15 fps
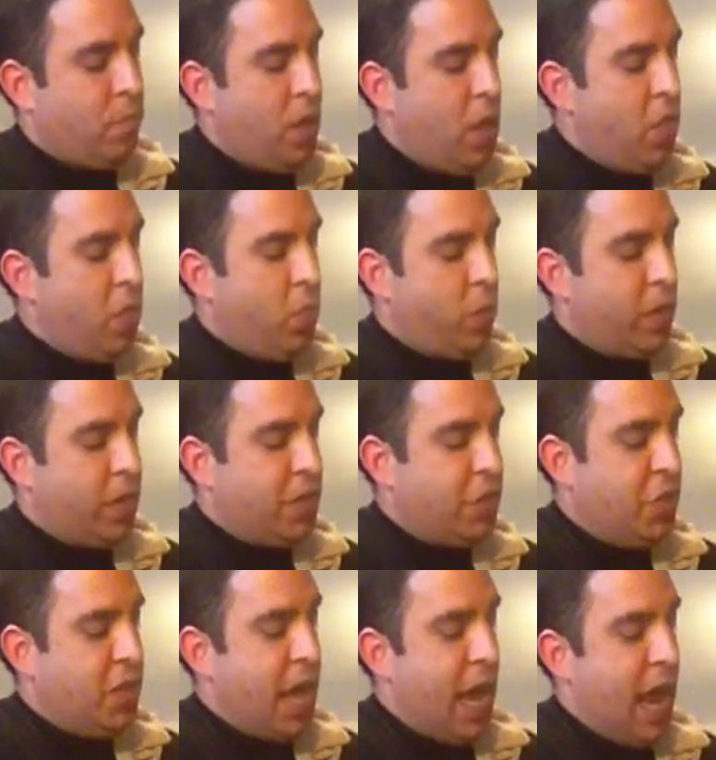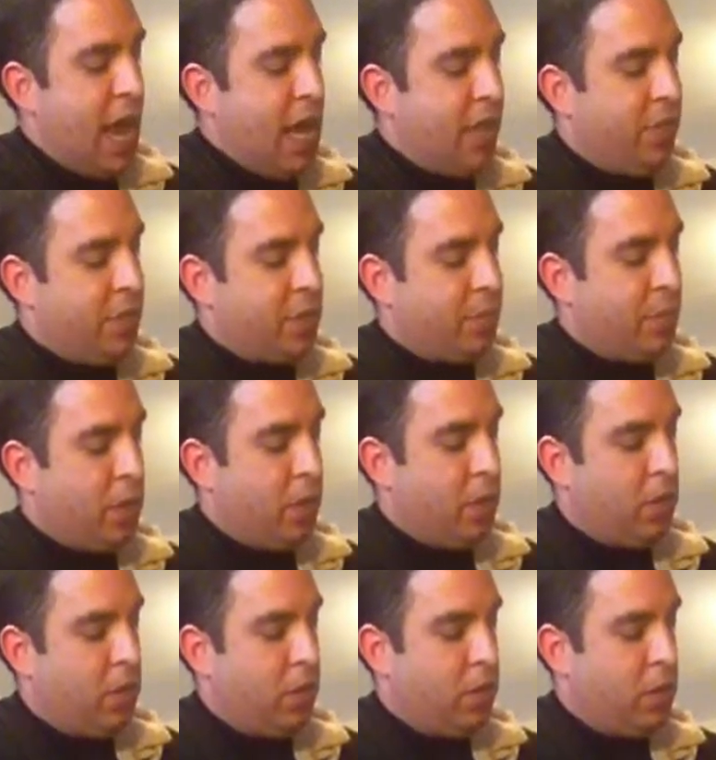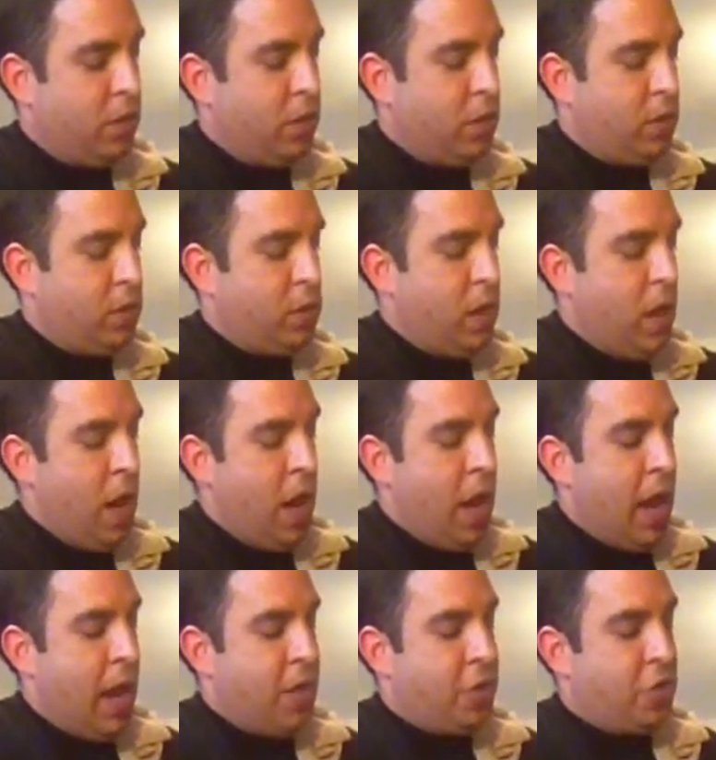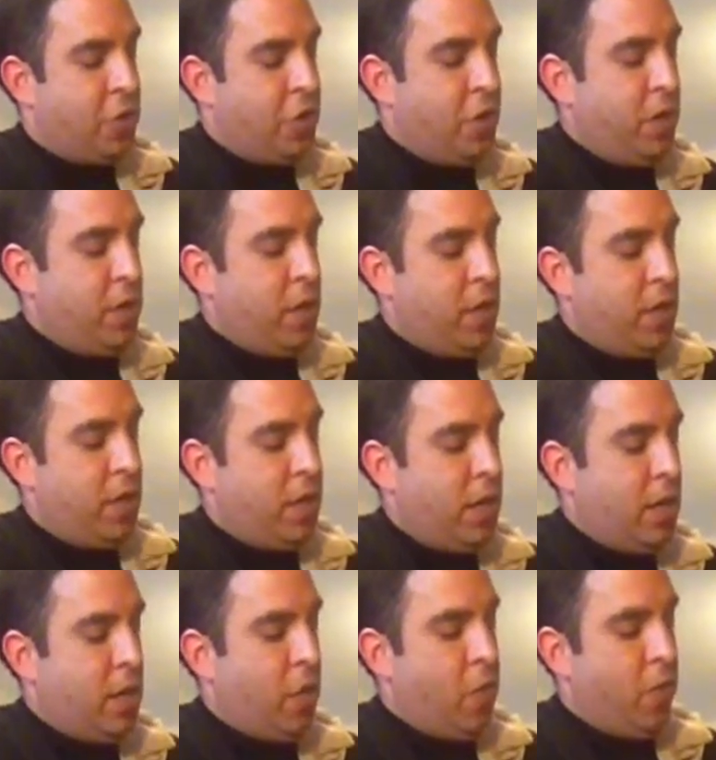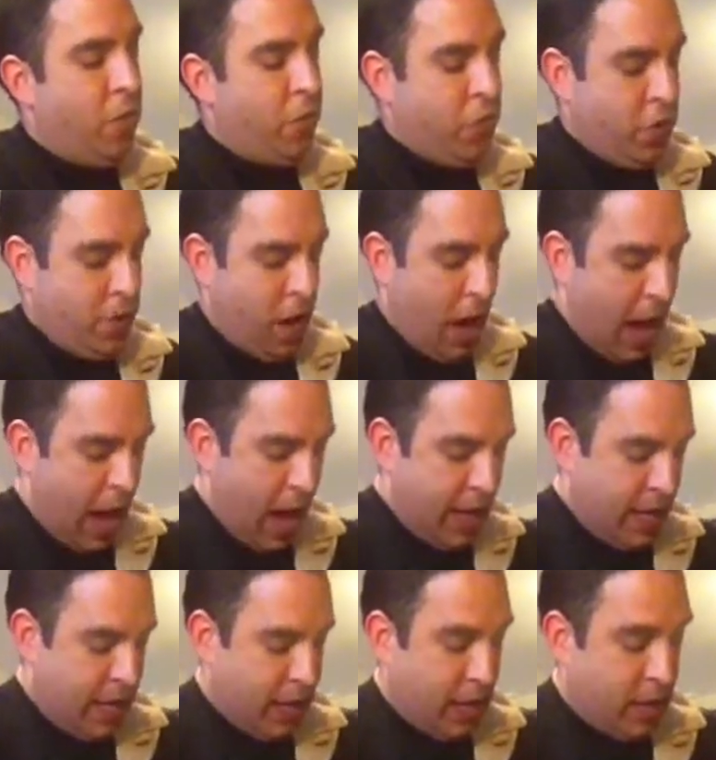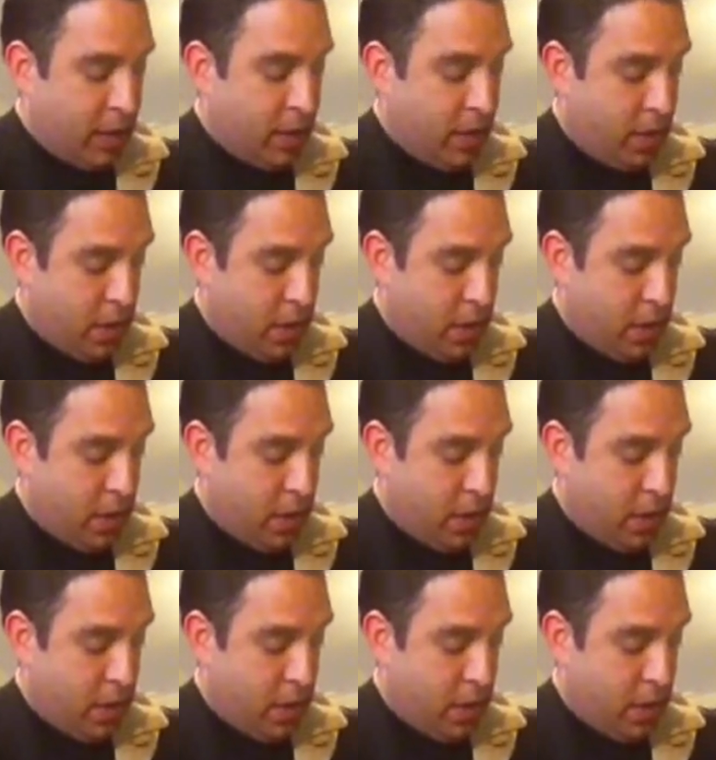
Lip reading: And then we're going to continue to add this milk and turn it over high heat.